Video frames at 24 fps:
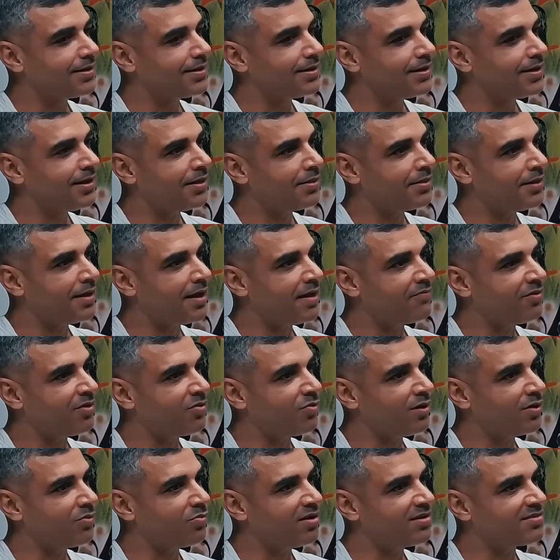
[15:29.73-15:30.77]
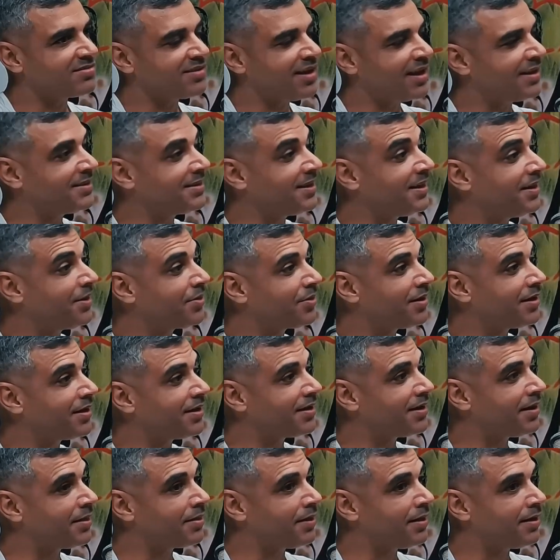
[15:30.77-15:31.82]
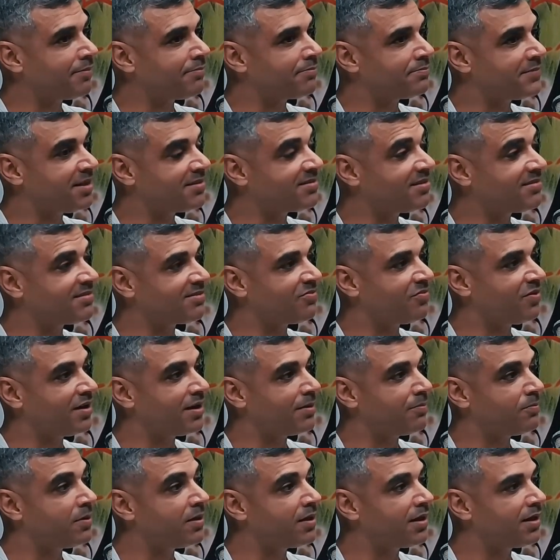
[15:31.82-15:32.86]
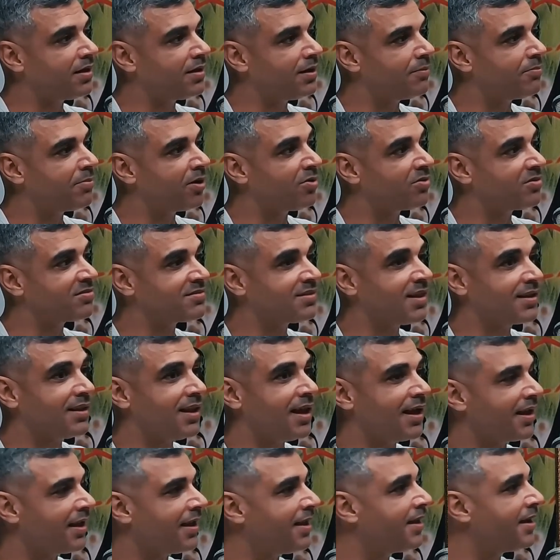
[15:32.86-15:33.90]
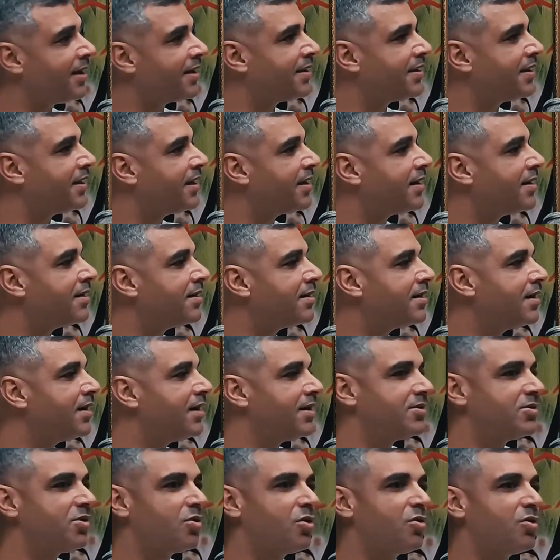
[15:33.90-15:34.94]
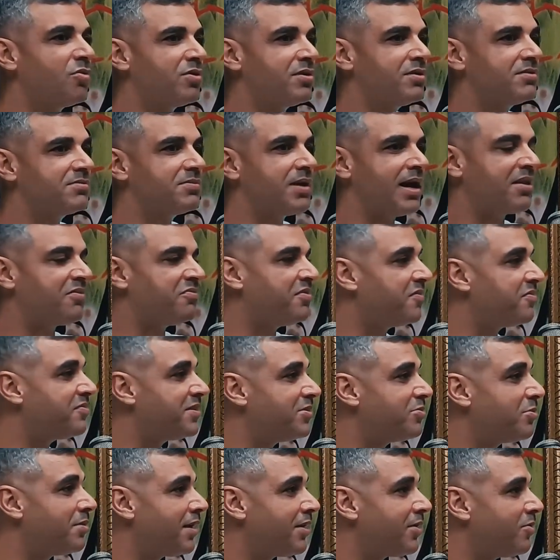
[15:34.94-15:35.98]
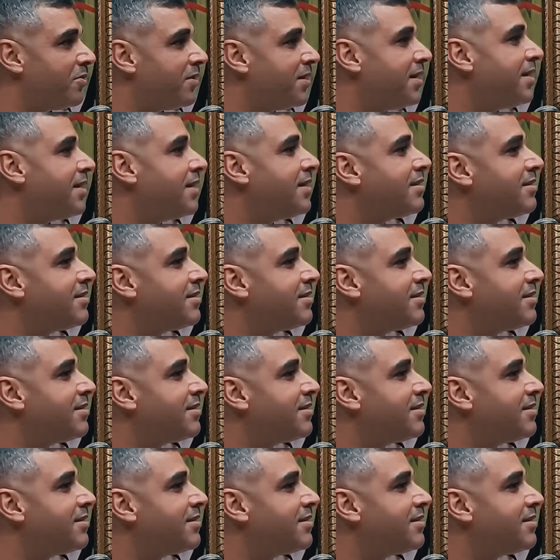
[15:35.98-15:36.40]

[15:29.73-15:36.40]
And then everyone was 18 there. And then this is very big in Lebanon. It's not like here. In here, you go at 50 to the uni.